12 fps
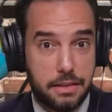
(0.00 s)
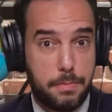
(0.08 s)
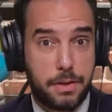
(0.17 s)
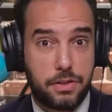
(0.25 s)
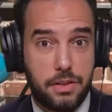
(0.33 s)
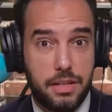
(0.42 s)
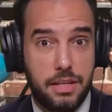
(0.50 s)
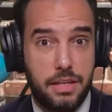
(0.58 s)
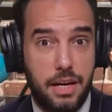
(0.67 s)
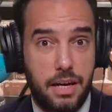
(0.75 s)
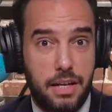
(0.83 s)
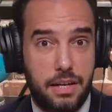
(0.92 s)

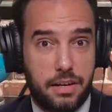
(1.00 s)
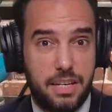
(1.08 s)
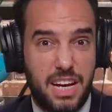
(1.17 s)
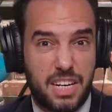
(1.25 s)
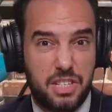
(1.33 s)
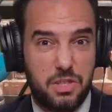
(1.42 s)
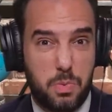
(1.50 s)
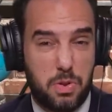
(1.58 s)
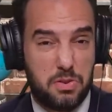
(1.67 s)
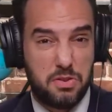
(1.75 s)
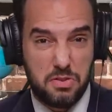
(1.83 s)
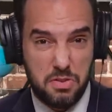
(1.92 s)
especially their connections with
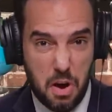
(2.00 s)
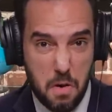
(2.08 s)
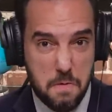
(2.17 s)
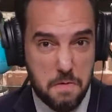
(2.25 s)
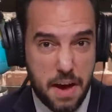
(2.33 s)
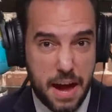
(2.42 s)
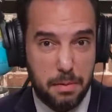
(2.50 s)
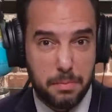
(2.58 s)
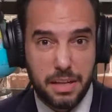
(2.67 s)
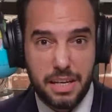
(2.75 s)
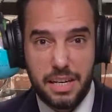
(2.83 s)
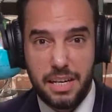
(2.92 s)
the Trudeau
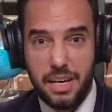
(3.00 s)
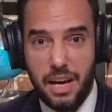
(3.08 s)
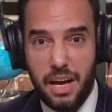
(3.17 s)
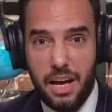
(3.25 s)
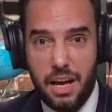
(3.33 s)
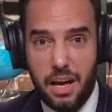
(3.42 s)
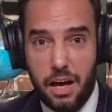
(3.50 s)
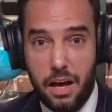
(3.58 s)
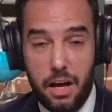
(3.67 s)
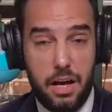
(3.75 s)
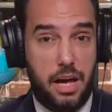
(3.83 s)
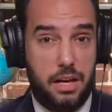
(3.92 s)
family.
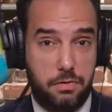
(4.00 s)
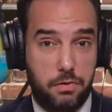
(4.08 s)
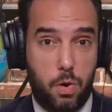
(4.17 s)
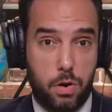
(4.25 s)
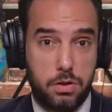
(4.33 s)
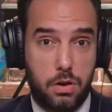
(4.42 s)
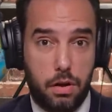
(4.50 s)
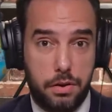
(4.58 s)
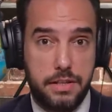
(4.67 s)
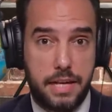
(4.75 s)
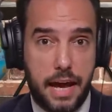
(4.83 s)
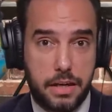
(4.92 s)
And of course, all
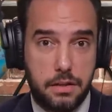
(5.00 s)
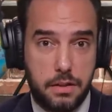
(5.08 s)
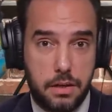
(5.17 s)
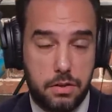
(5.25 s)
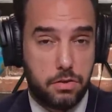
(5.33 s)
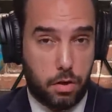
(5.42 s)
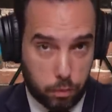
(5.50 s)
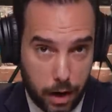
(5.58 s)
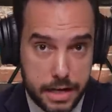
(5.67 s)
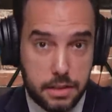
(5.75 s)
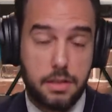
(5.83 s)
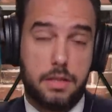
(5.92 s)
these accusations are
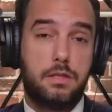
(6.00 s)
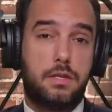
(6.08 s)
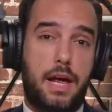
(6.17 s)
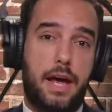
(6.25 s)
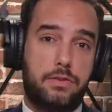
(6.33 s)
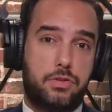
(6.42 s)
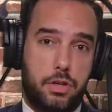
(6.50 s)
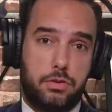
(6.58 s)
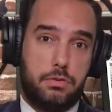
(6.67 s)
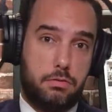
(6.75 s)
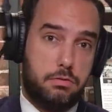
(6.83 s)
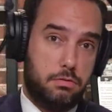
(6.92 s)
racist, as
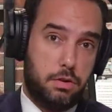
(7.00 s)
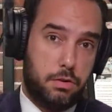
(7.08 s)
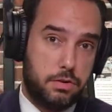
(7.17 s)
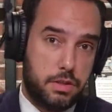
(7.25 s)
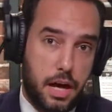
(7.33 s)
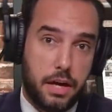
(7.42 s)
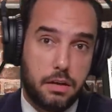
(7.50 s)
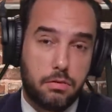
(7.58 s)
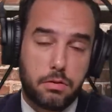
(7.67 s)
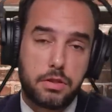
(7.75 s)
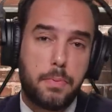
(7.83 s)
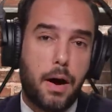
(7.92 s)
Justin Trudeau said in
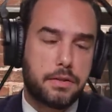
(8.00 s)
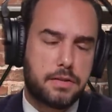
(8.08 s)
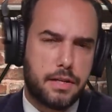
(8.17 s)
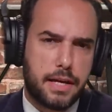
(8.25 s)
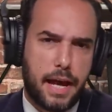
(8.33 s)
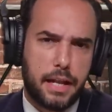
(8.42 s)
response to the